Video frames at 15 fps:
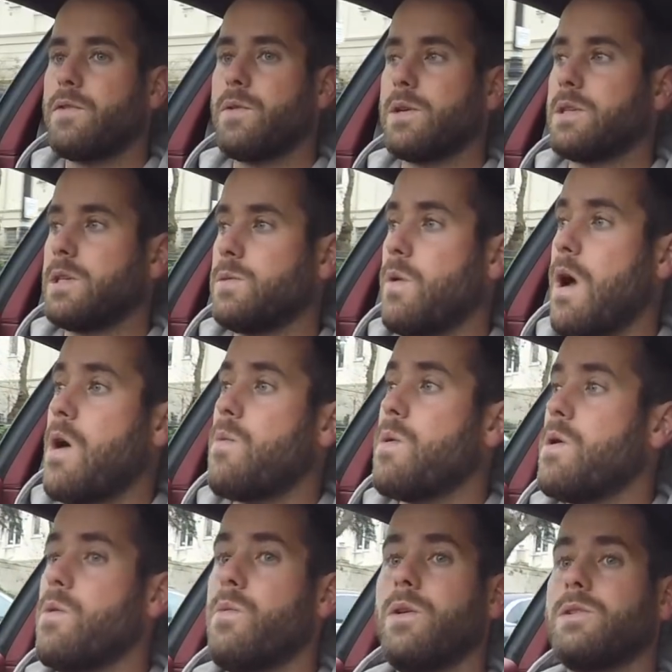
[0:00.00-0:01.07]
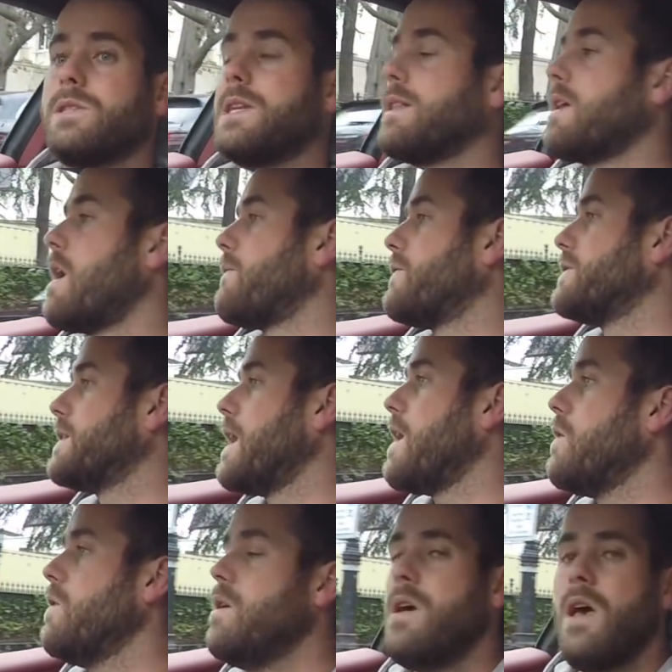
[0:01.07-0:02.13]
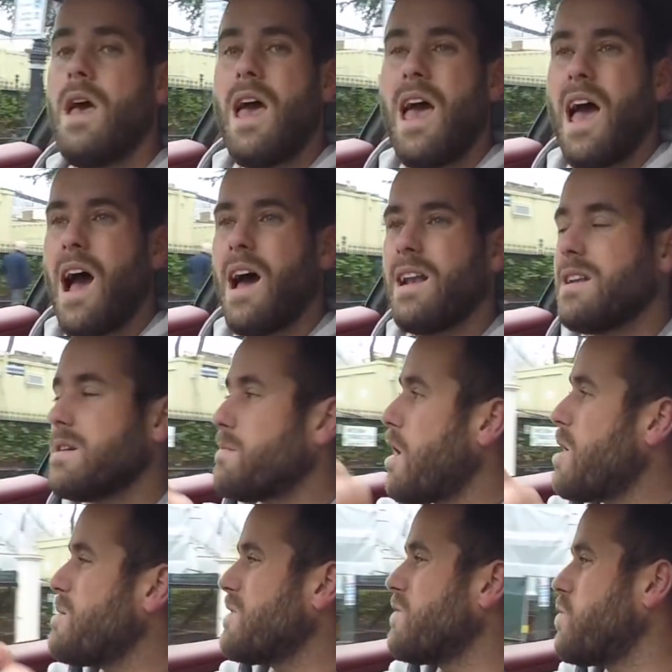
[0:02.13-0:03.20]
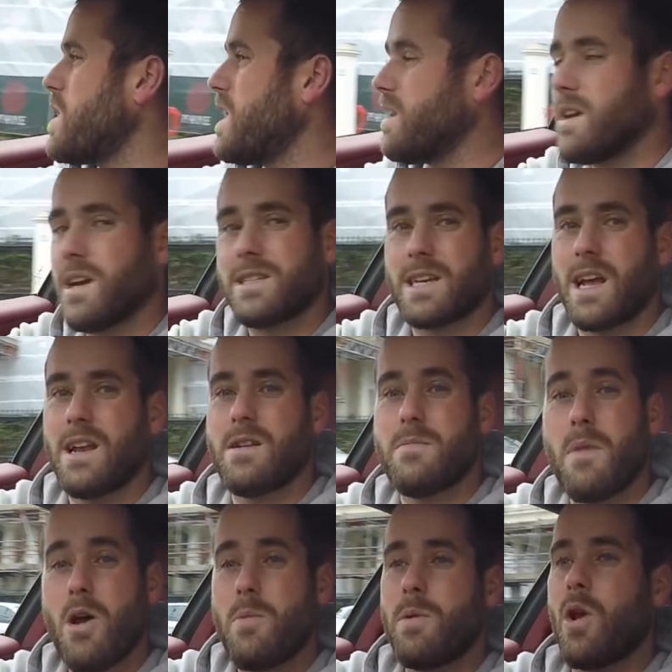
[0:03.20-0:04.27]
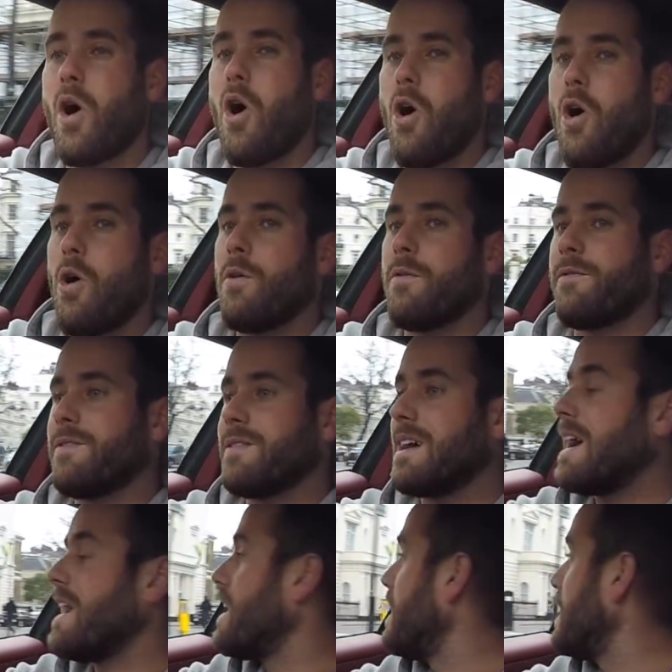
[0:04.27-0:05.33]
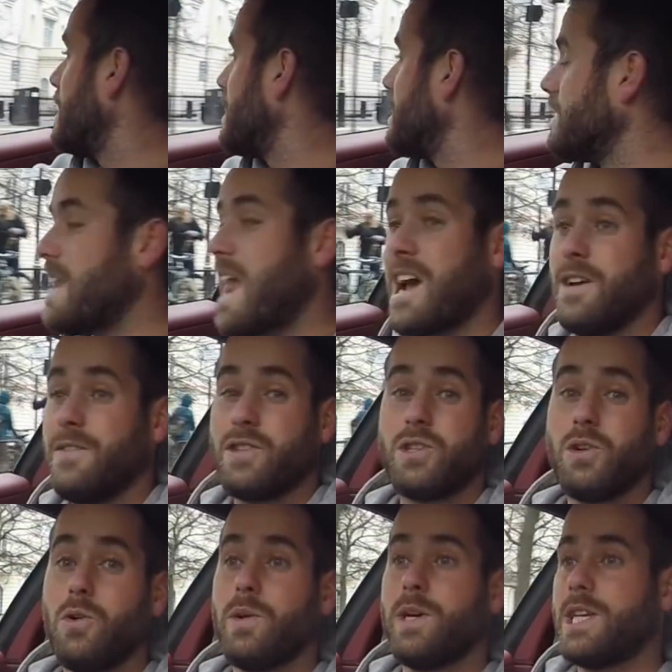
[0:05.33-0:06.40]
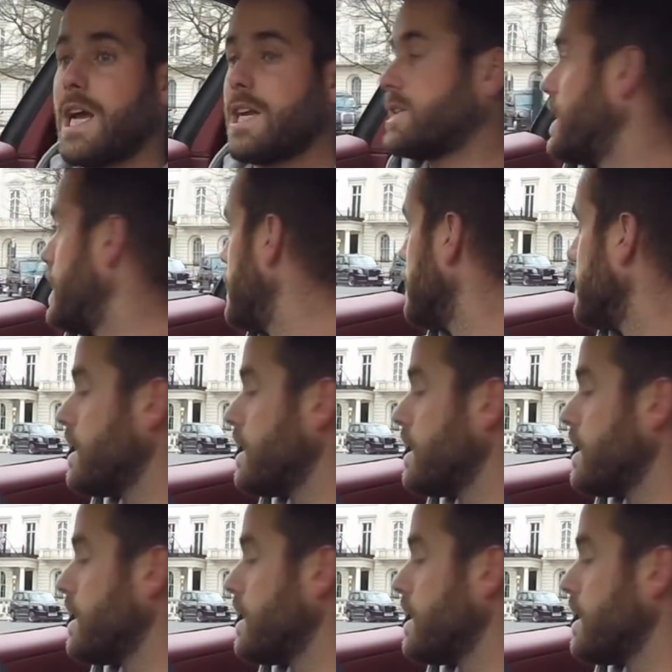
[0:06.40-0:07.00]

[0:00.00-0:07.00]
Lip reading: to us as well? We'll stick that up for sale. And in a moment of weakness, and in a moment of lack of storage actually,